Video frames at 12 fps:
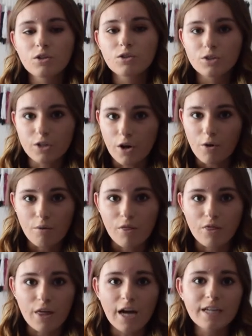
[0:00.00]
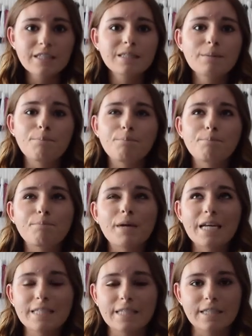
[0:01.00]
So that is the
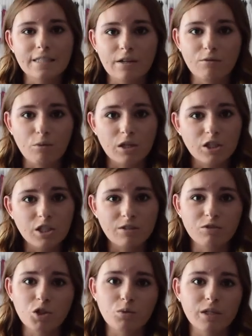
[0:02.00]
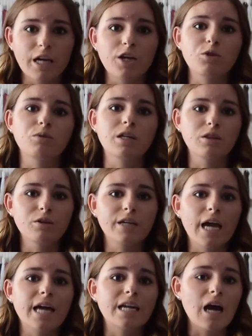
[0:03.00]
basics of what shifts you would get. You would either
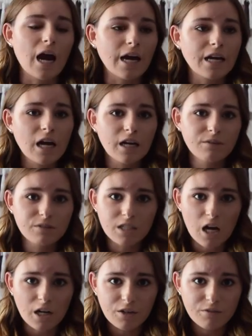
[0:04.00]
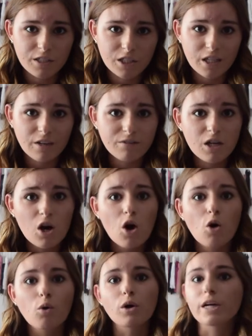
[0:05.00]
get an icon photography shift
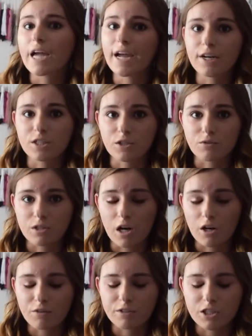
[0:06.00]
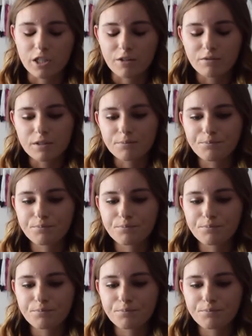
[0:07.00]
or a character photography shift.